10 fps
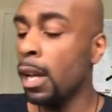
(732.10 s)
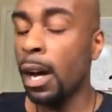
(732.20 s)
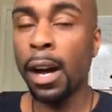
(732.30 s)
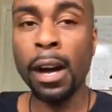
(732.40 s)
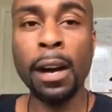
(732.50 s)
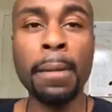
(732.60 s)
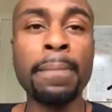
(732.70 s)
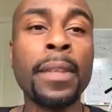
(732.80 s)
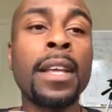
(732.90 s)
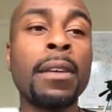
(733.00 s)
um,
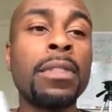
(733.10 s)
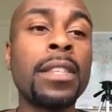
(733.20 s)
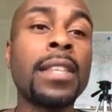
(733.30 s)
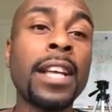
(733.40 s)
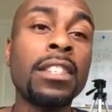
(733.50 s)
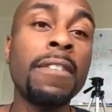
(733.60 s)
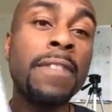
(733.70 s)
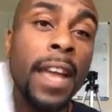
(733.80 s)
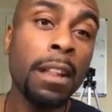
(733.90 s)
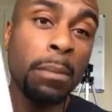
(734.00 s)
this is actually
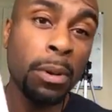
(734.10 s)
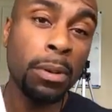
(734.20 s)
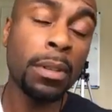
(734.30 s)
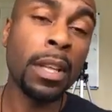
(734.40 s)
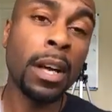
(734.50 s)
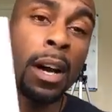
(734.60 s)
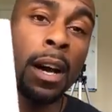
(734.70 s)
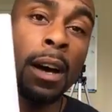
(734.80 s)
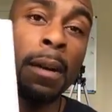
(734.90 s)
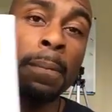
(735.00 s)
available.
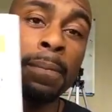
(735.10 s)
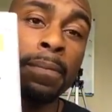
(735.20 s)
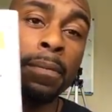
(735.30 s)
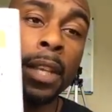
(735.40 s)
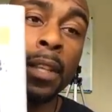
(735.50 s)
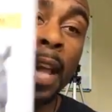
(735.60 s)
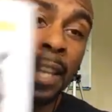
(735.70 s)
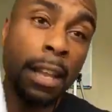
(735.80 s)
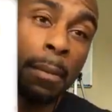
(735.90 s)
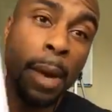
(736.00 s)
Um, not
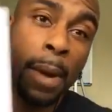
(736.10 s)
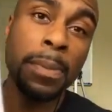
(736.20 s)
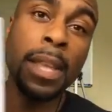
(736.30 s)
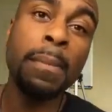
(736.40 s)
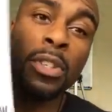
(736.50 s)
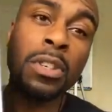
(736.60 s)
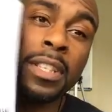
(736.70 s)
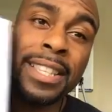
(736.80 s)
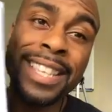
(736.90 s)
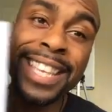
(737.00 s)
yet on my website, but you
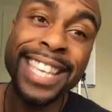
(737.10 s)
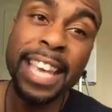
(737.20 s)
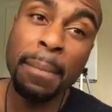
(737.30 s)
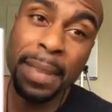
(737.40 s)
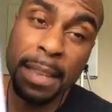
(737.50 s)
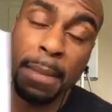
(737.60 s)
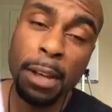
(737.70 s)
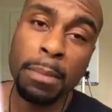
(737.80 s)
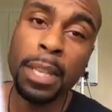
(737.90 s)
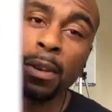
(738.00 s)
could e-
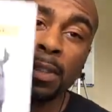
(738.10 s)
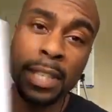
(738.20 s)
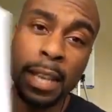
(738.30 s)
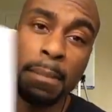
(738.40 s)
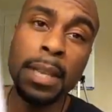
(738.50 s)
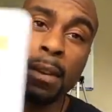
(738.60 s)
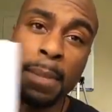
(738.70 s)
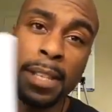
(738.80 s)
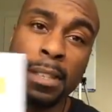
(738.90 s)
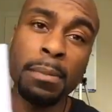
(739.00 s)
email me or DM me or
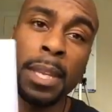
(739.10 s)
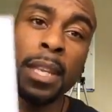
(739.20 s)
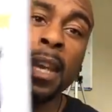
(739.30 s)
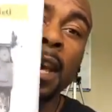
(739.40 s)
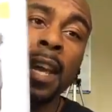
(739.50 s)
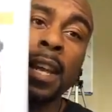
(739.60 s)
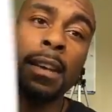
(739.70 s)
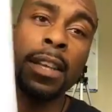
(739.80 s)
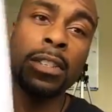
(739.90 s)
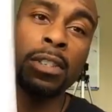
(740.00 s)
message me, and
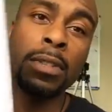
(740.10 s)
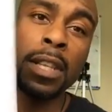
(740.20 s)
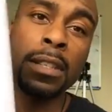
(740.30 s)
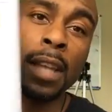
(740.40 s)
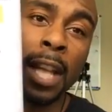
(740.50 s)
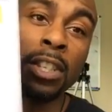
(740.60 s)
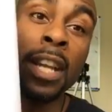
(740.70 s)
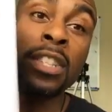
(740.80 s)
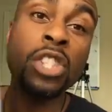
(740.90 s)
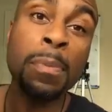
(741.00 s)
I'll get you this actually
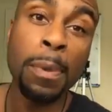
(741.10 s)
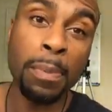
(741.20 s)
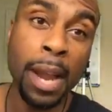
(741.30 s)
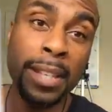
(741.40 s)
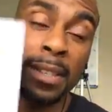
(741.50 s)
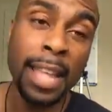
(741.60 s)
at a cheaper price